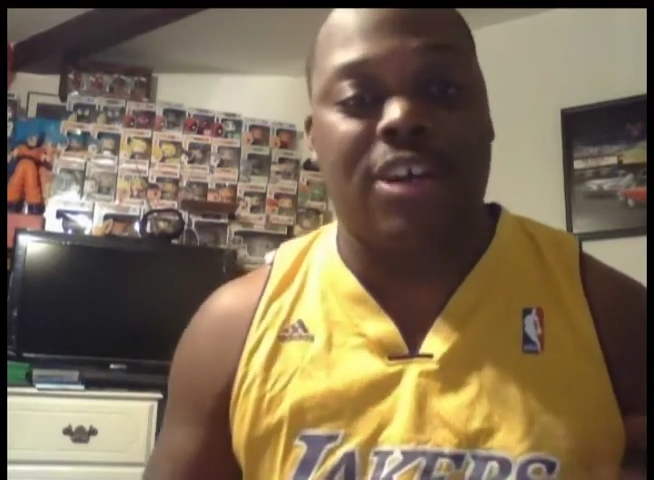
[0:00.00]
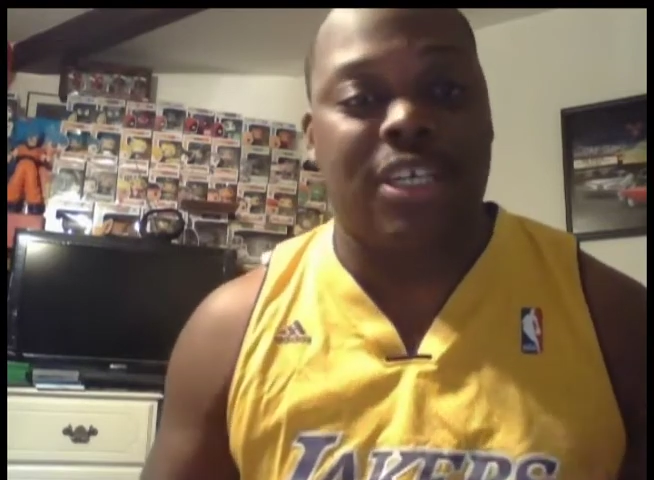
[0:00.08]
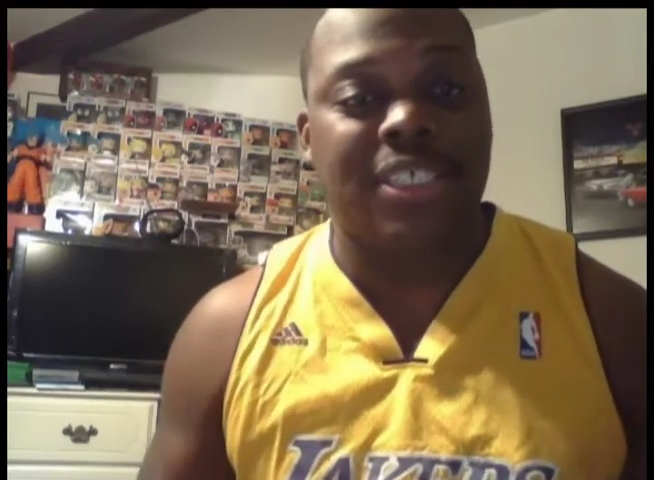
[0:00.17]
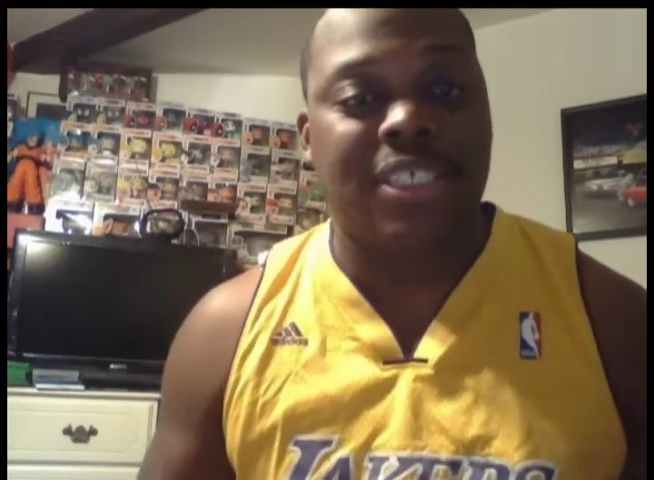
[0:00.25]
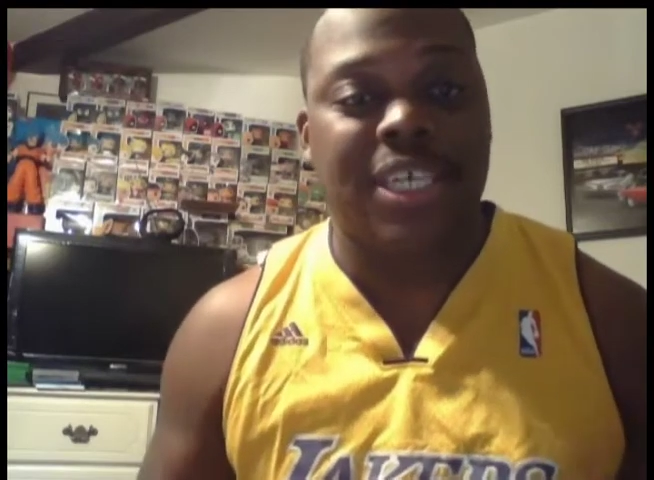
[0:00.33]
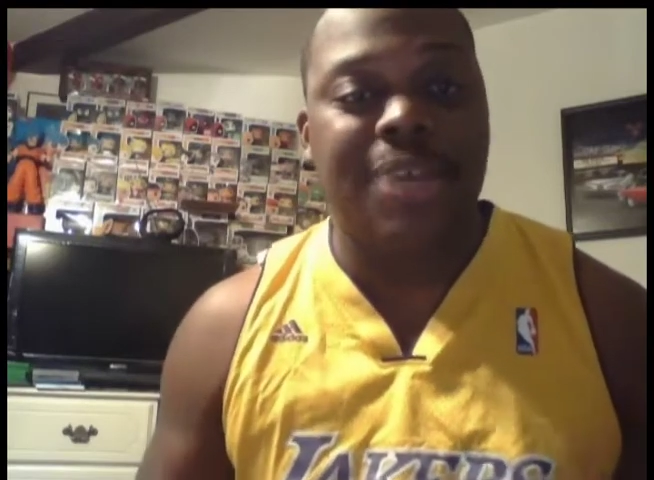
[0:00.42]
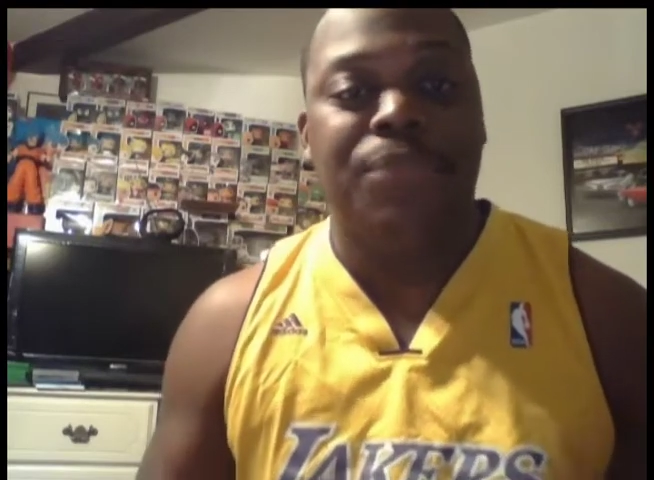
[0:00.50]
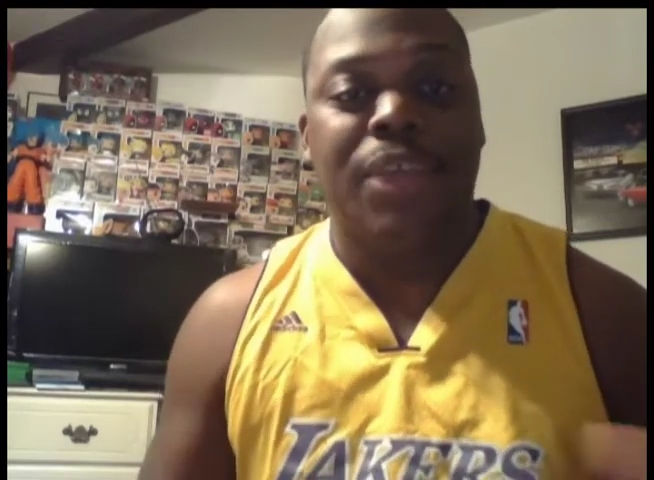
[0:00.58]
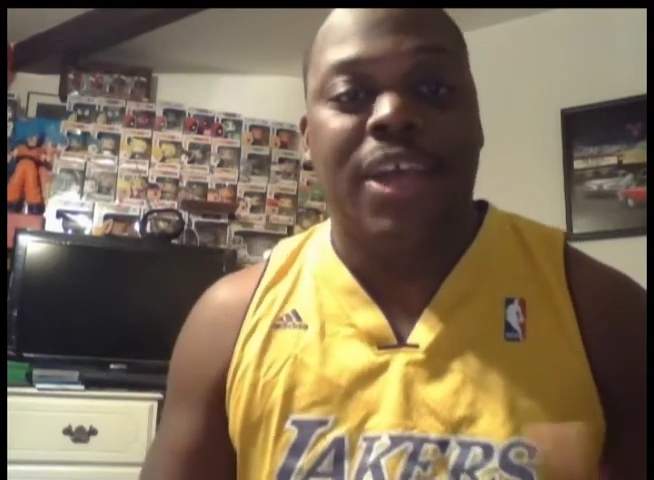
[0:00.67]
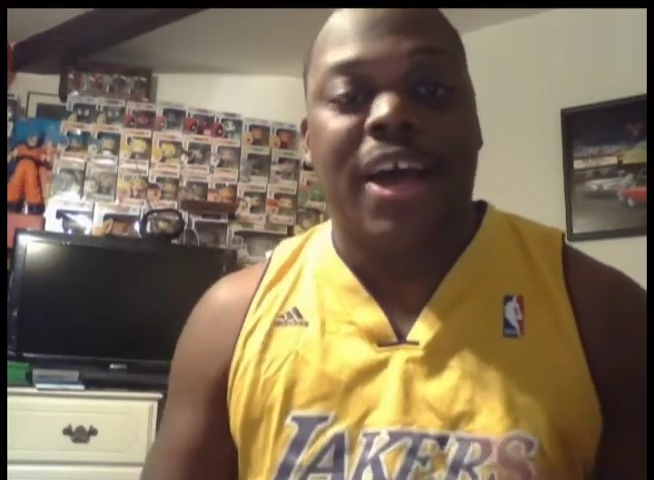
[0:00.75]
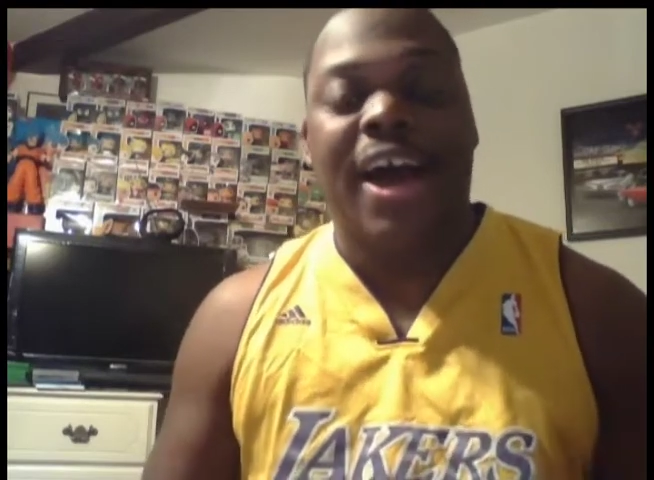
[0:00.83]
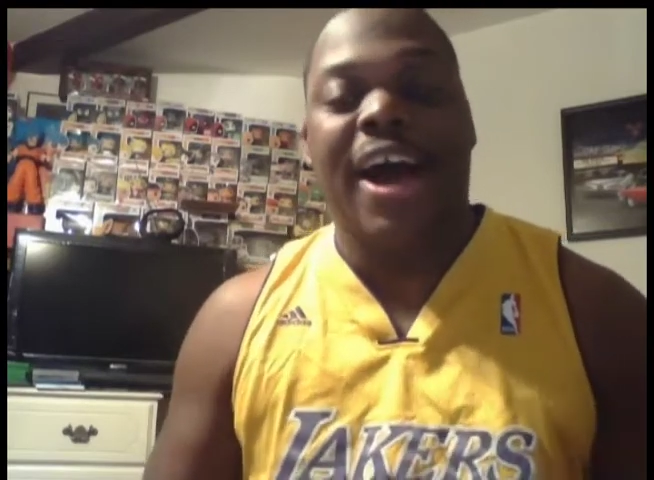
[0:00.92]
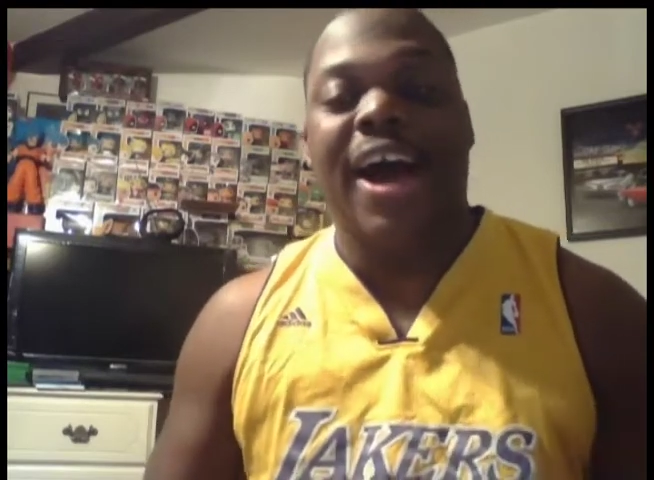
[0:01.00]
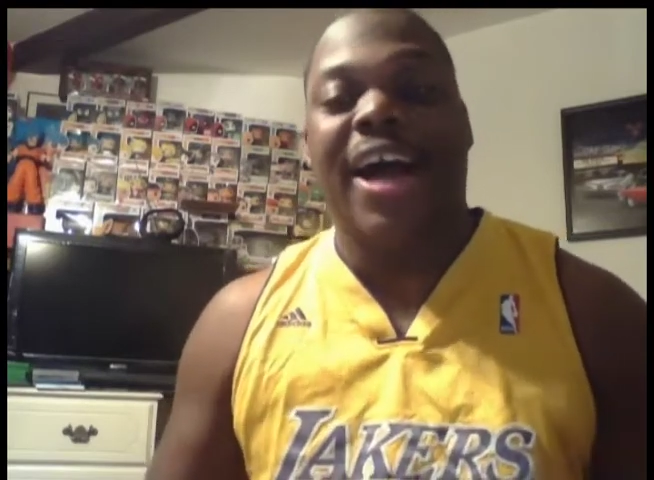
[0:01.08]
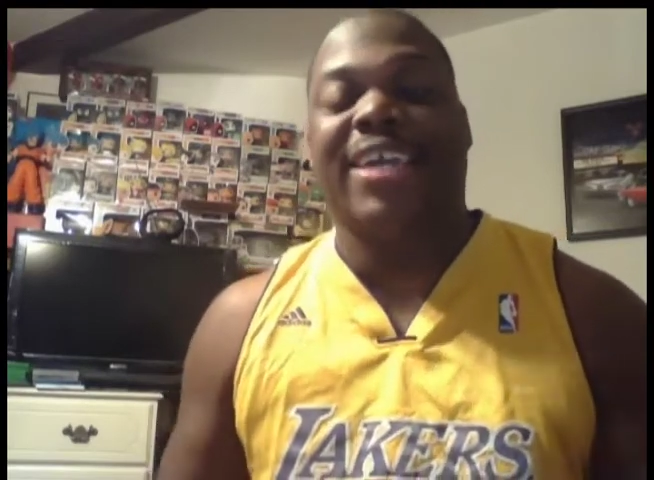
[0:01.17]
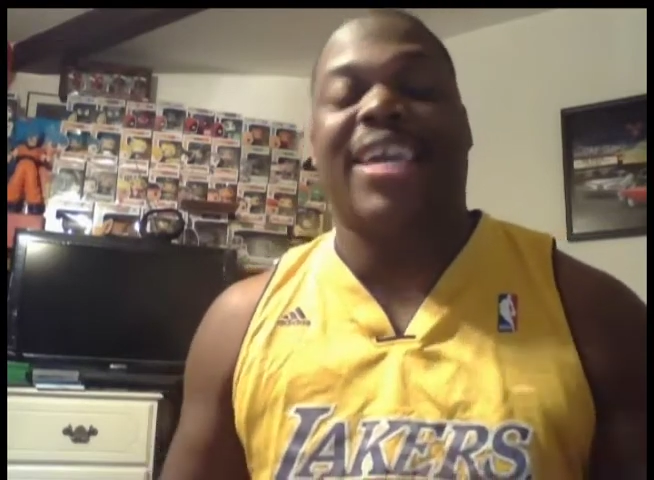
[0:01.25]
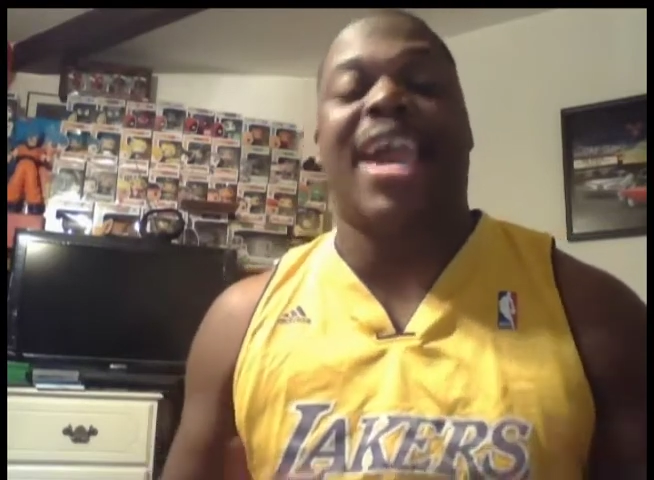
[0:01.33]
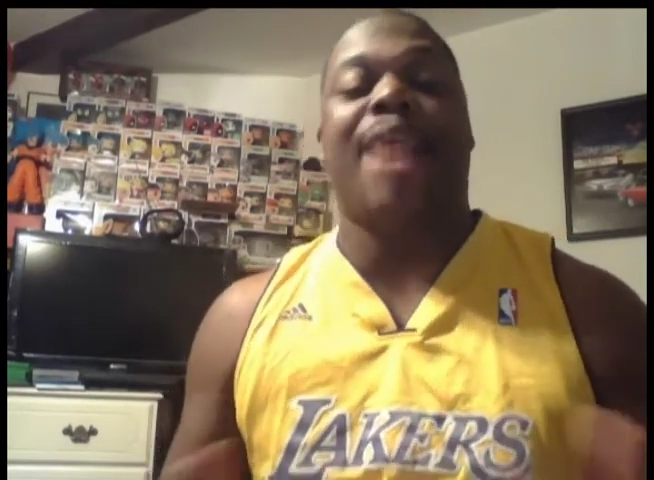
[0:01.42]
artist,
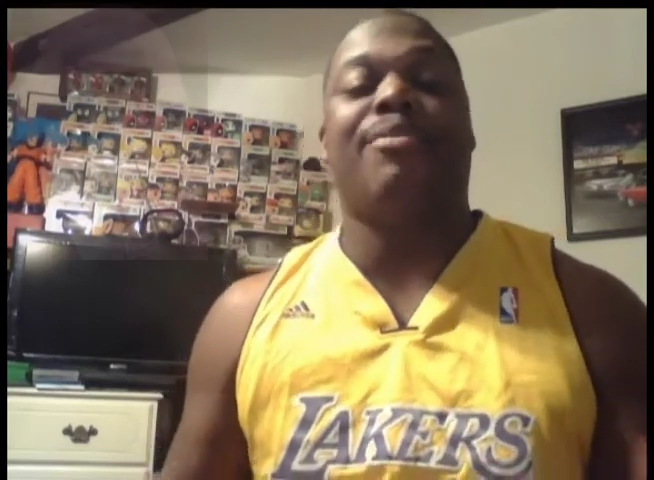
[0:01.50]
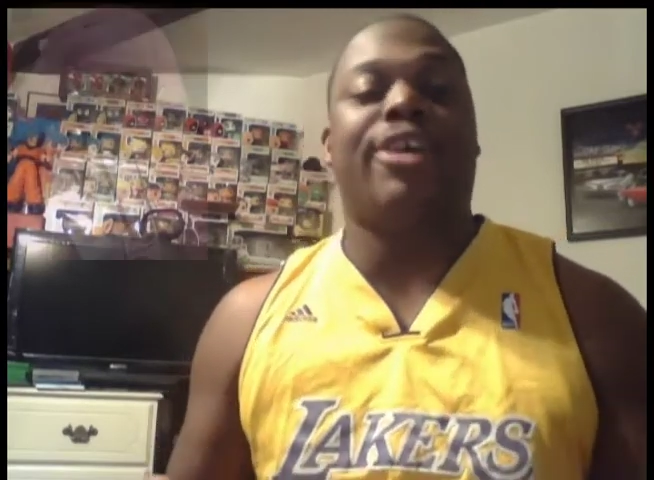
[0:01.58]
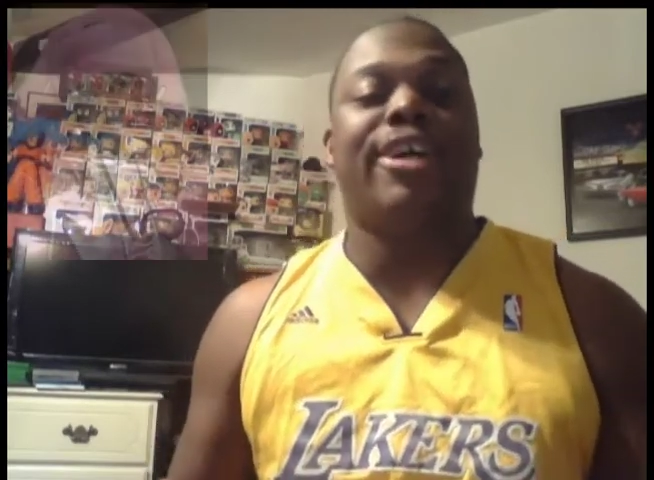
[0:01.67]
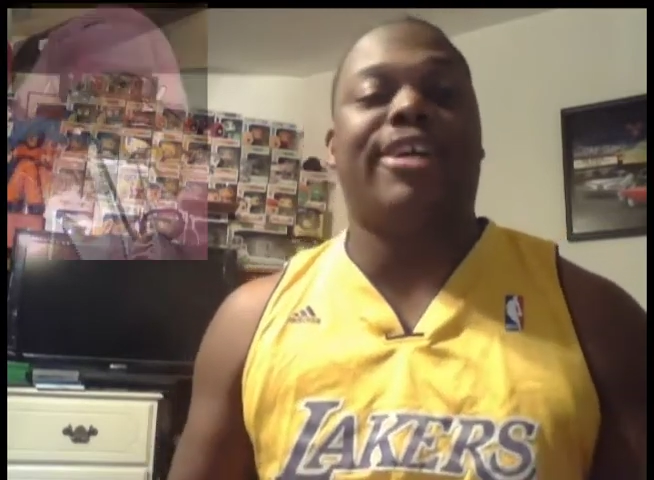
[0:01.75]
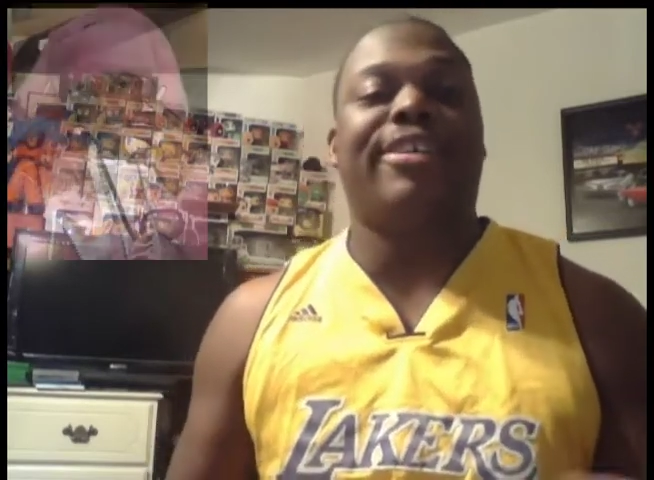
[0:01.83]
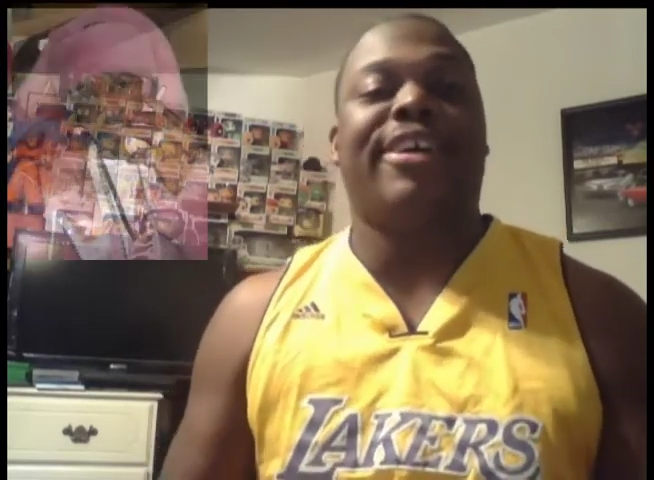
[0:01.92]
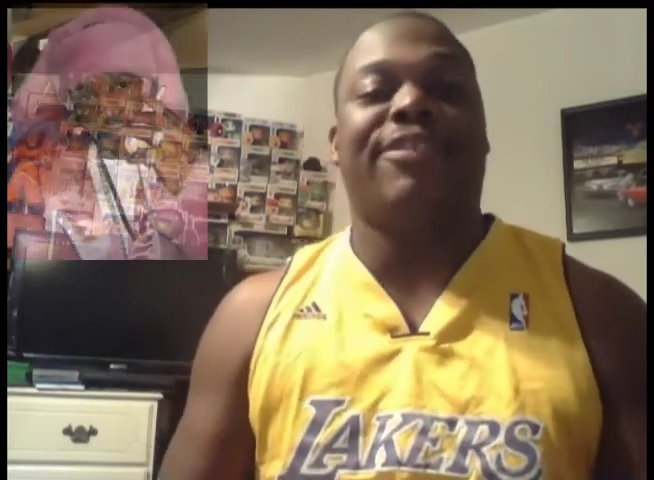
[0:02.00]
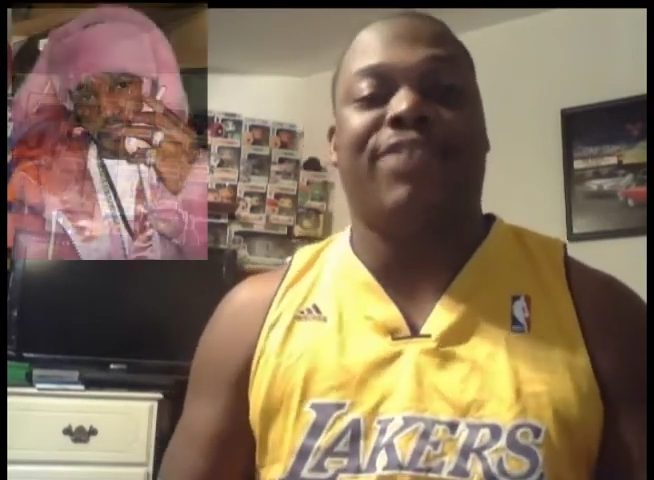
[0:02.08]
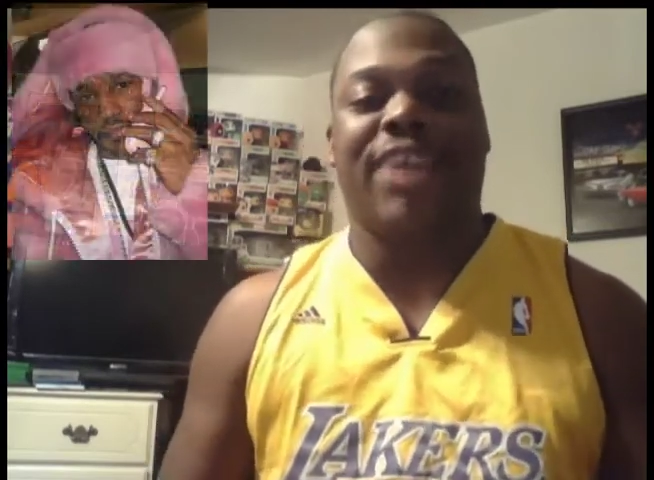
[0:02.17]
Cameron, if you